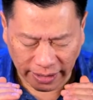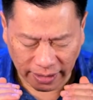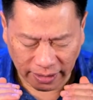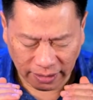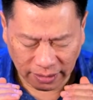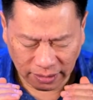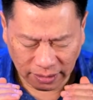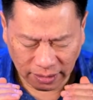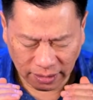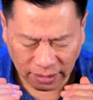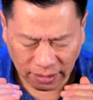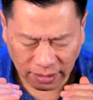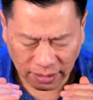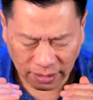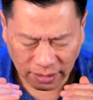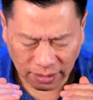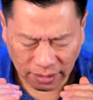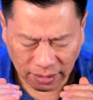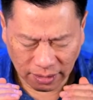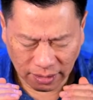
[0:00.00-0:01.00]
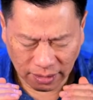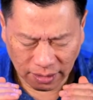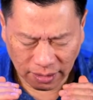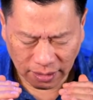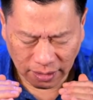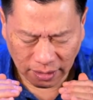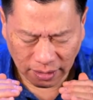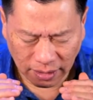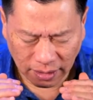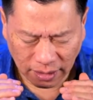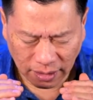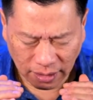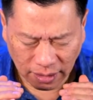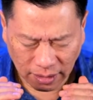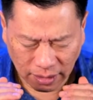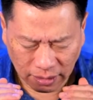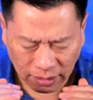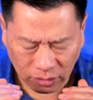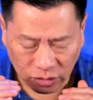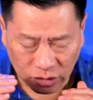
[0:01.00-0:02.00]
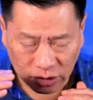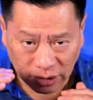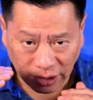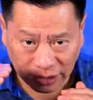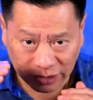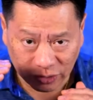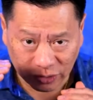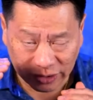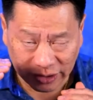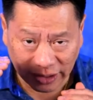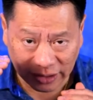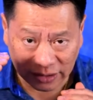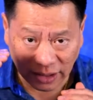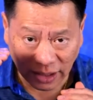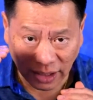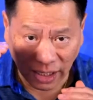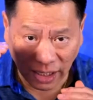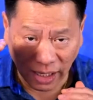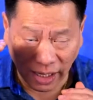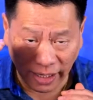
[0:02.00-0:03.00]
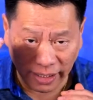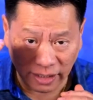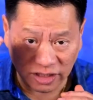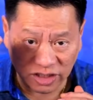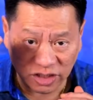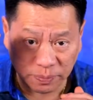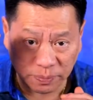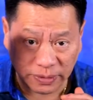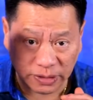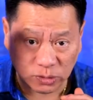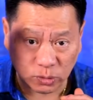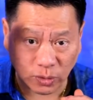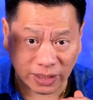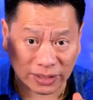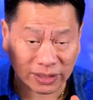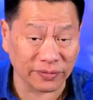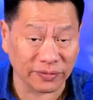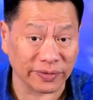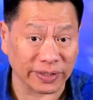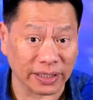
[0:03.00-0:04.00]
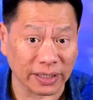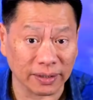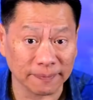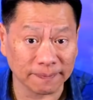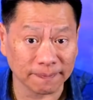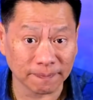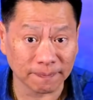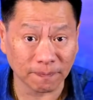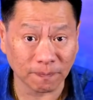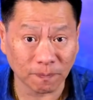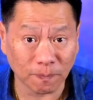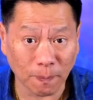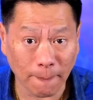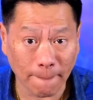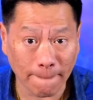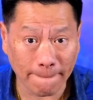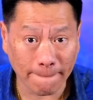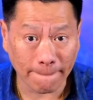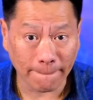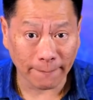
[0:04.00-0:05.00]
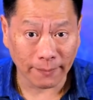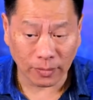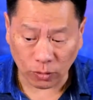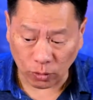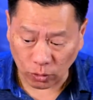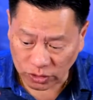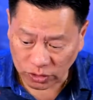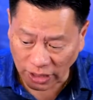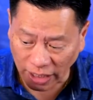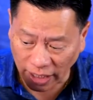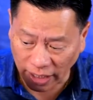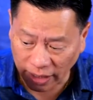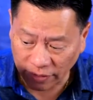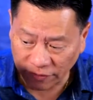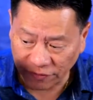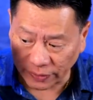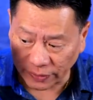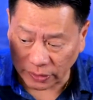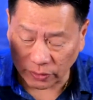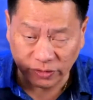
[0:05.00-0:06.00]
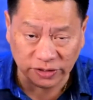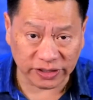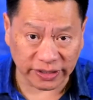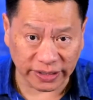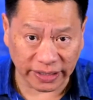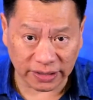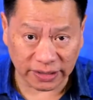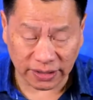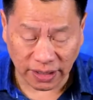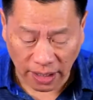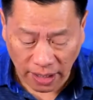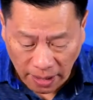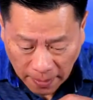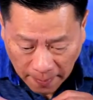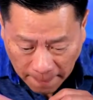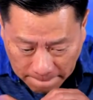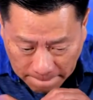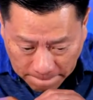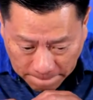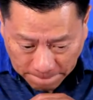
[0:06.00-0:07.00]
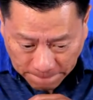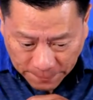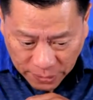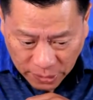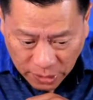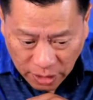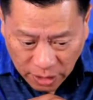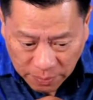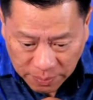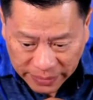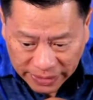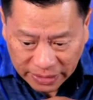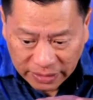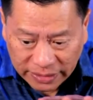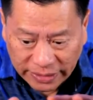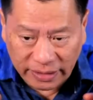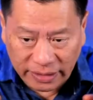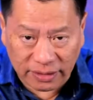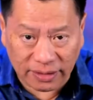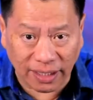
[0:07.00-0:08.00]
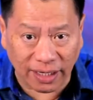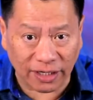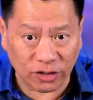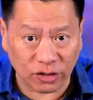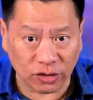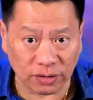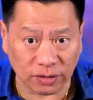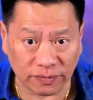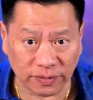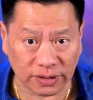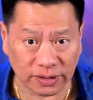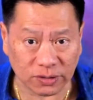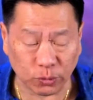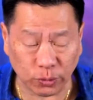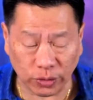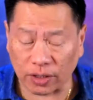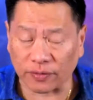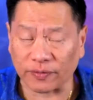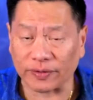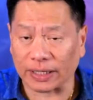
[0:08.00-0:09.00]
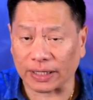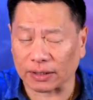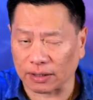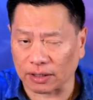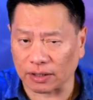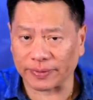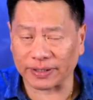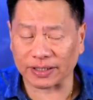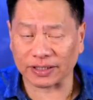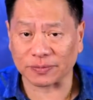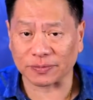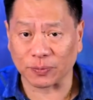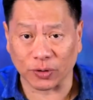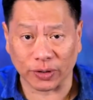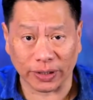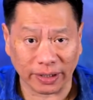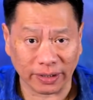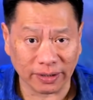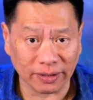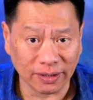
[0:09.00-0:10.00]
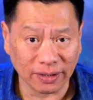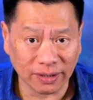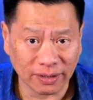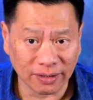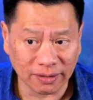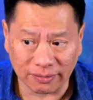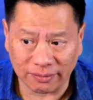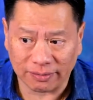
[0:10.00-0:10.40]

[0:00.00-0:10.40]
then you start to sense higher spiritual activity. Those higher frequencies permeate the entire universe. We covered that a little bit this morning.